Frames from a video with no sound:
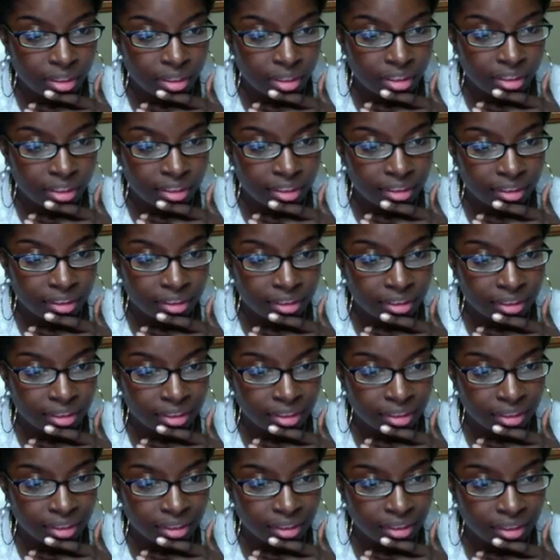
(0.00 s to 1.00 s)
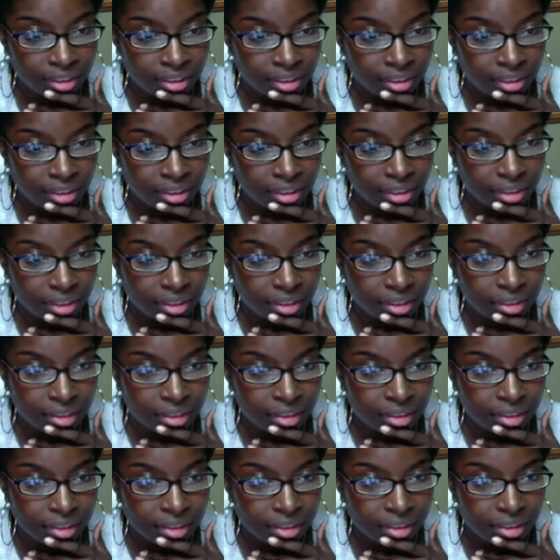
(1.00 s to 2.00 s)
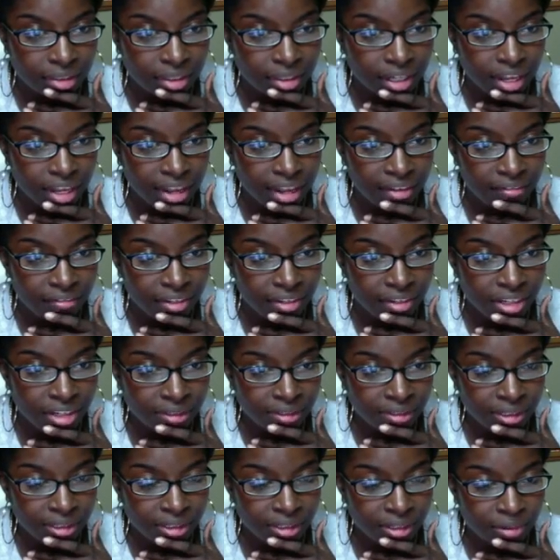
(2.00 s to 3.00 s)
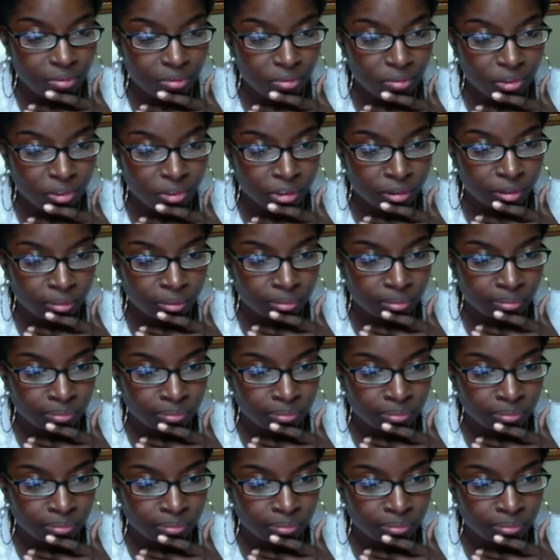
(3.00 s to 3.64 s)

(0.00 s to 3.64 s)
Let's see. I have it here somewhere.